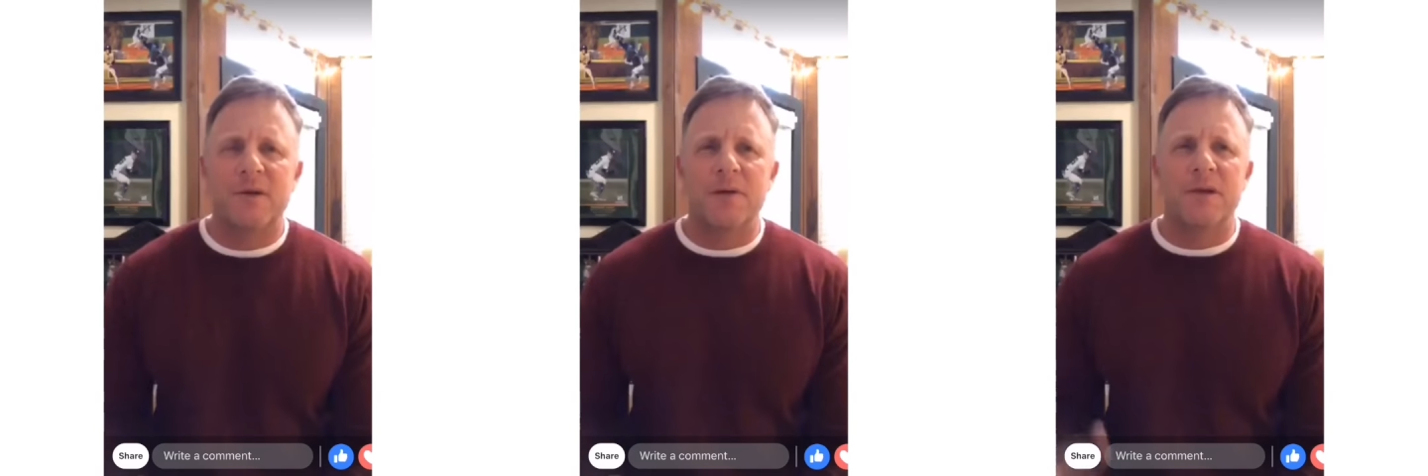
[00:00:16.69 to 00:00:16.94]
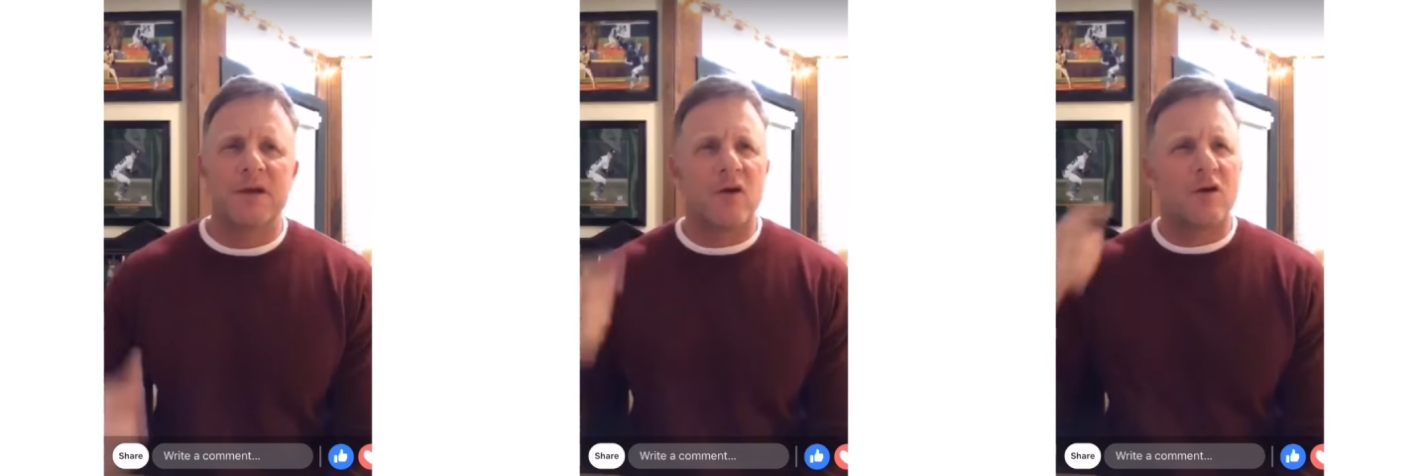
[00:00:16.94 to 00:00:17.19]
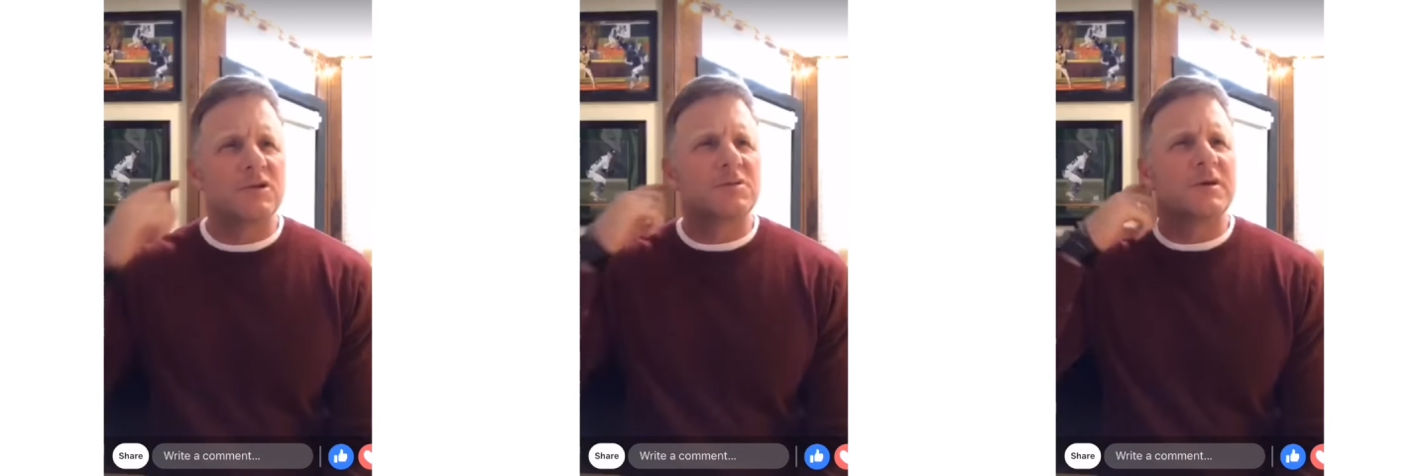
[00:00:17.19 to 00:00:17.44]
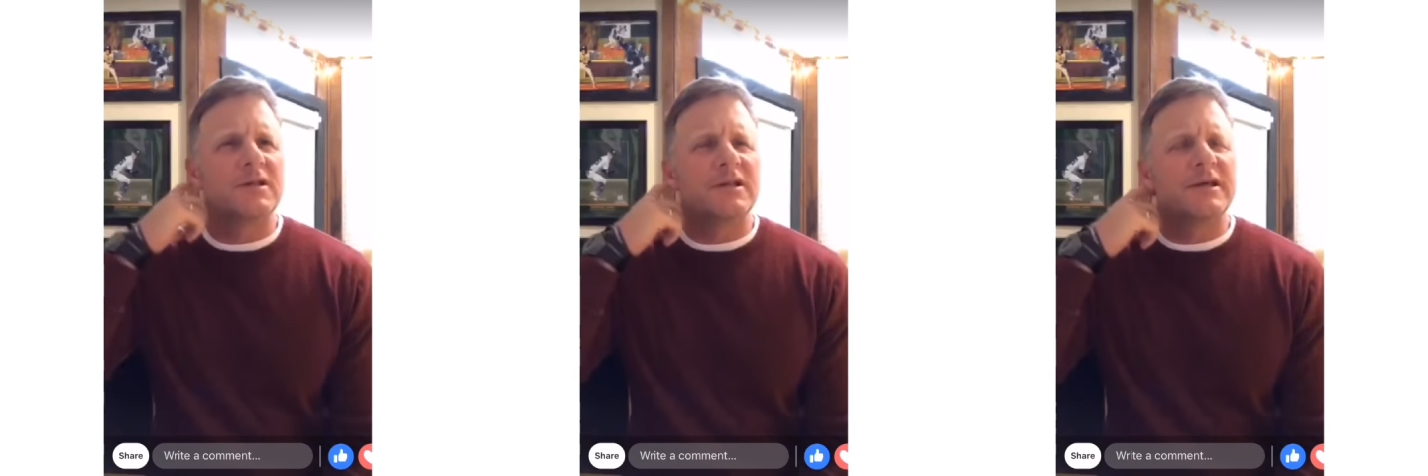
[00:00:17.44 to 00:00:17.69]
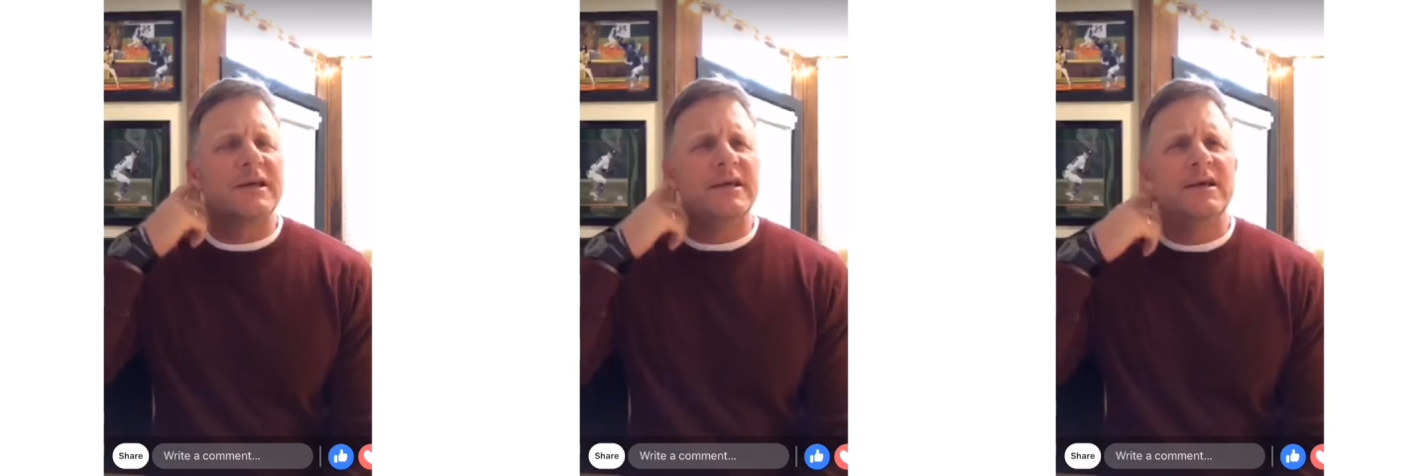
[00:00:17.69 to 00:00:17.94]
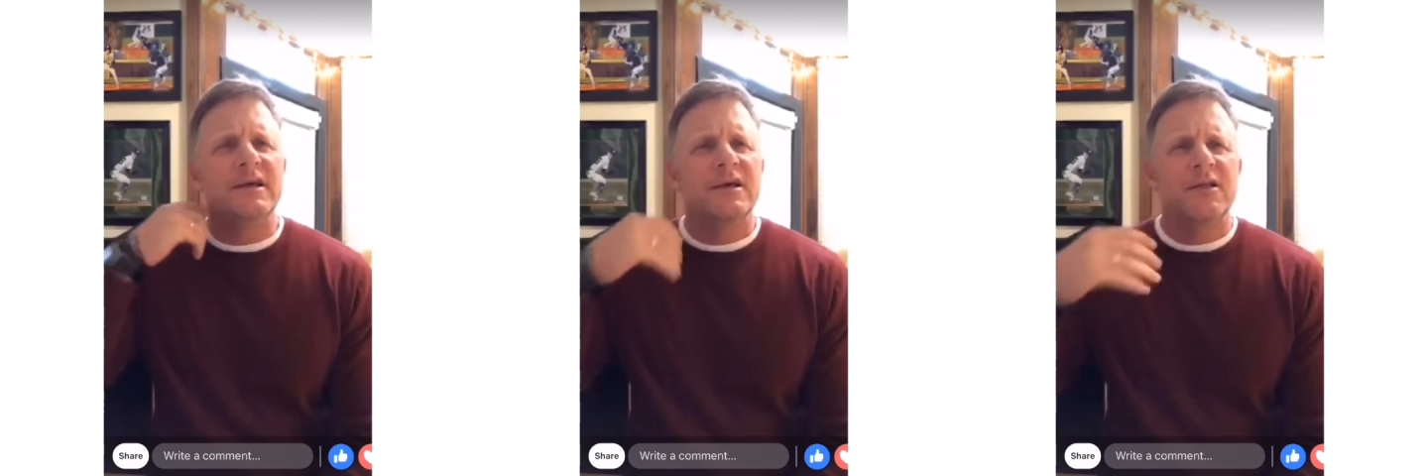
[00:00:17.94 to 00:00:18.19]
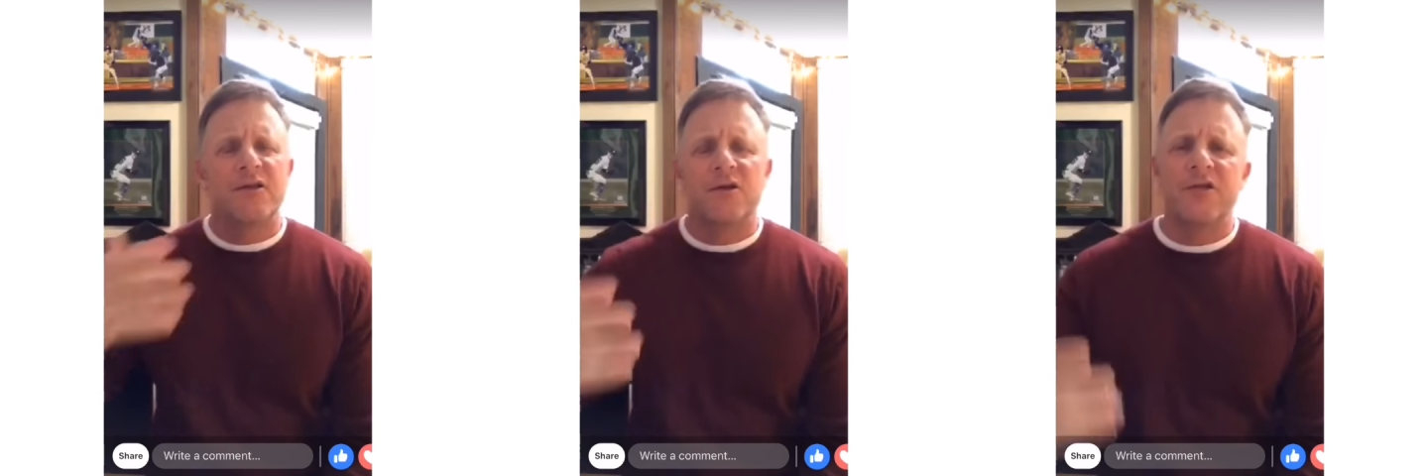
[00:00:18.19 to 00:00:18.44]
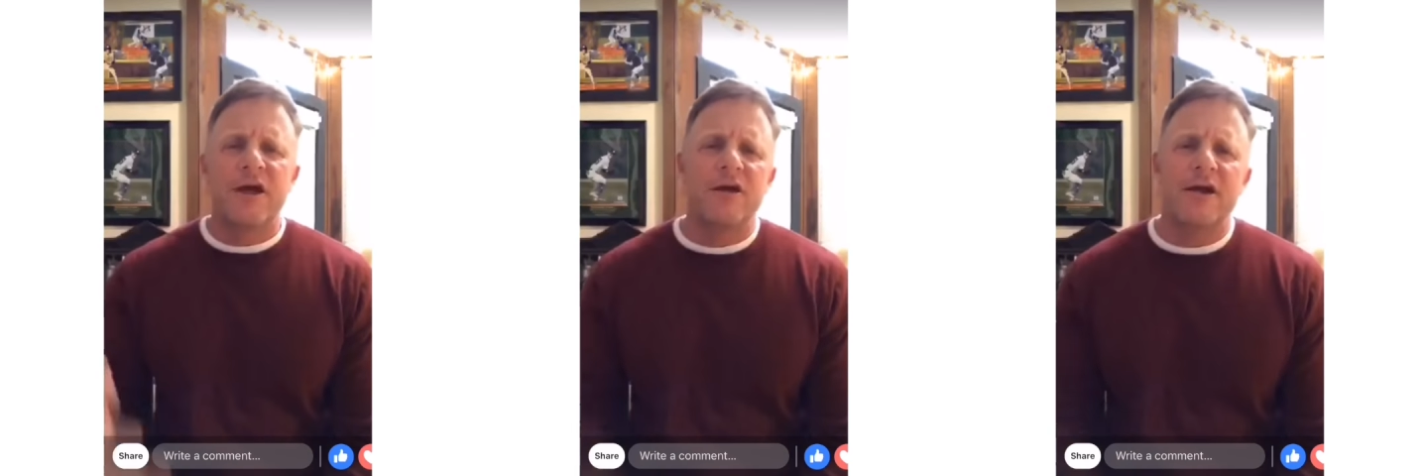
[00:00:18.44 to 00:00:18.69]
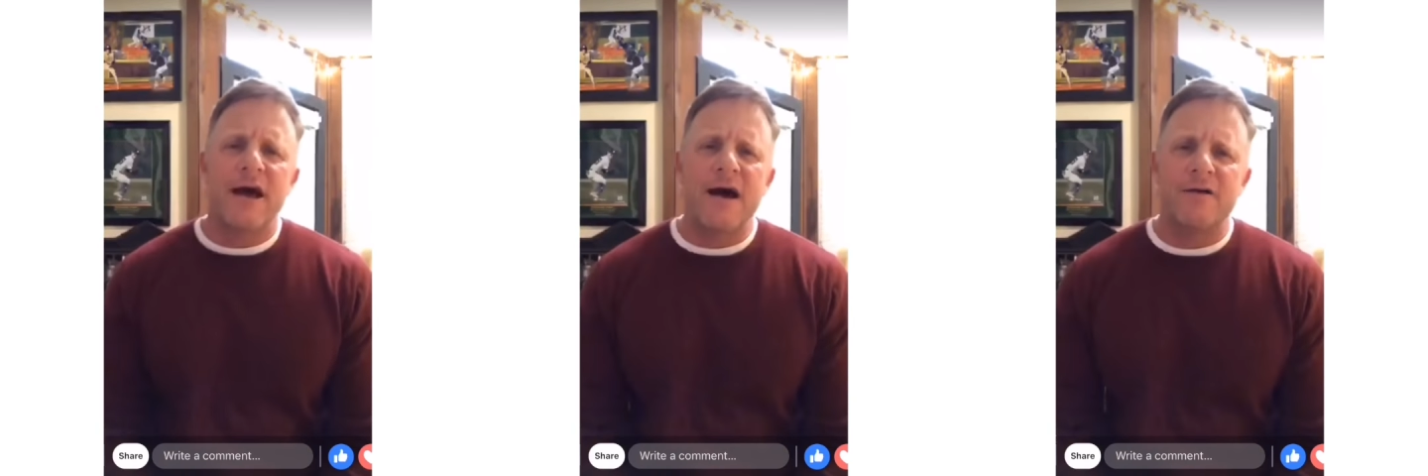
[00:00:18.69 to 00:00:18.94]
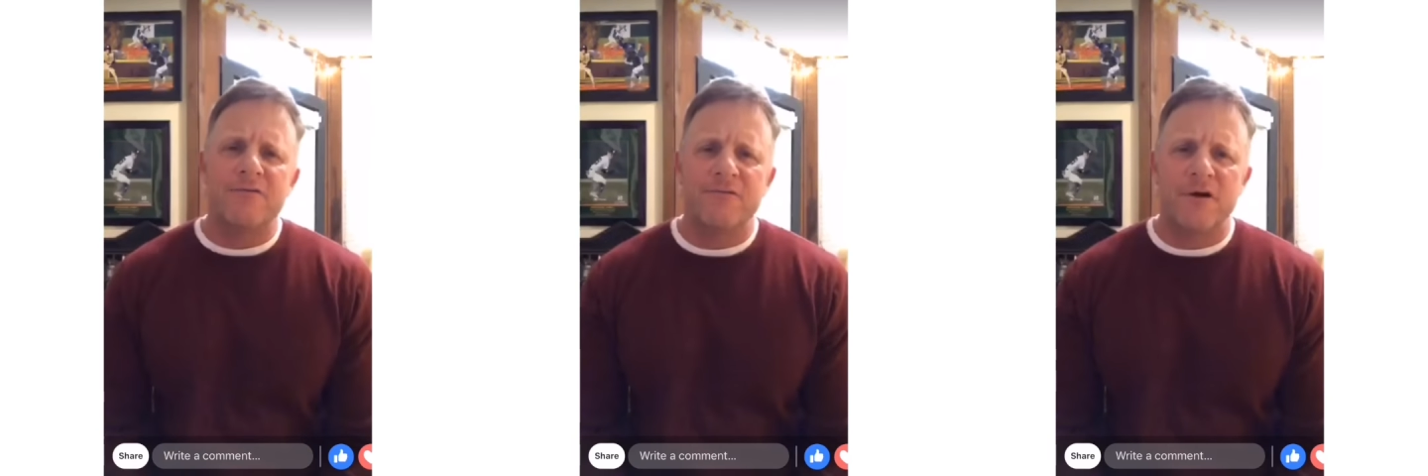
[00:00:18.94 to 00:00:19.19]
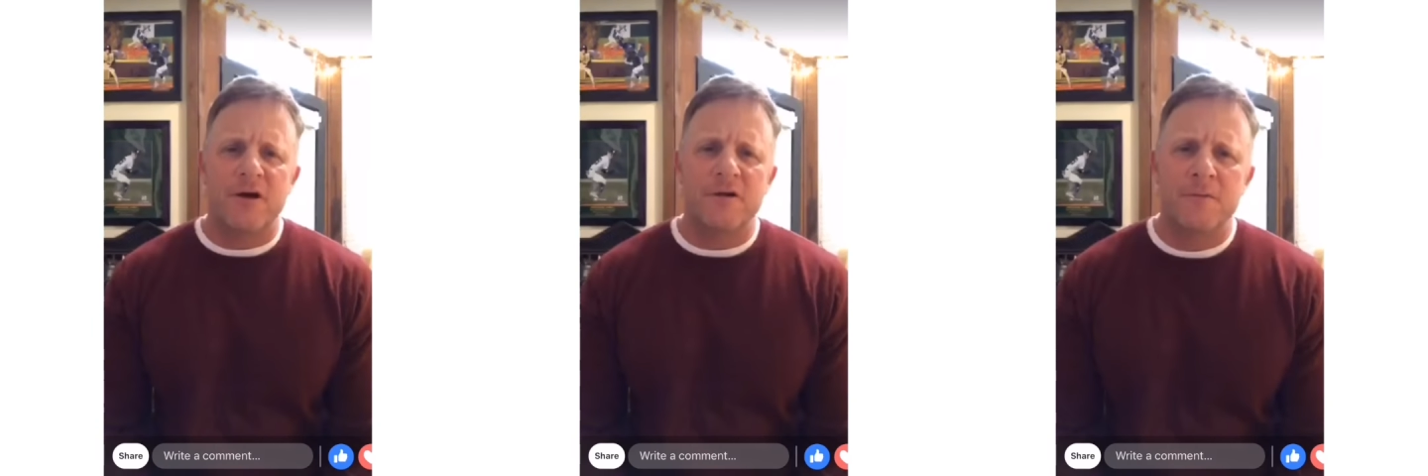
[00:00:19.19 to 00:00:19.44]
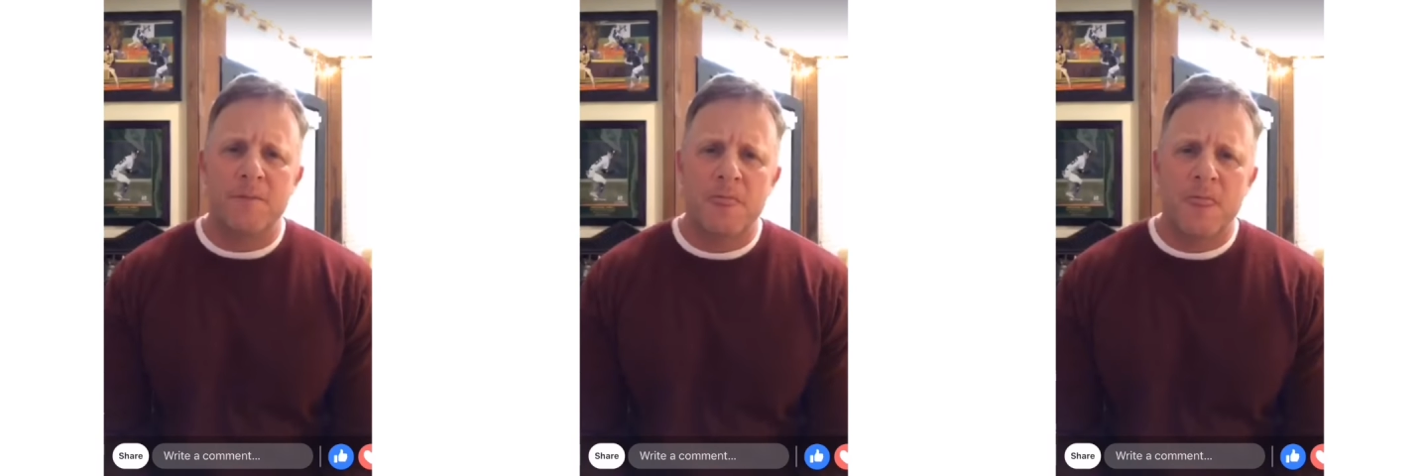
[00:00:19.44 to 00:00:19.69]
I mean, ultimately, they're there to have fun.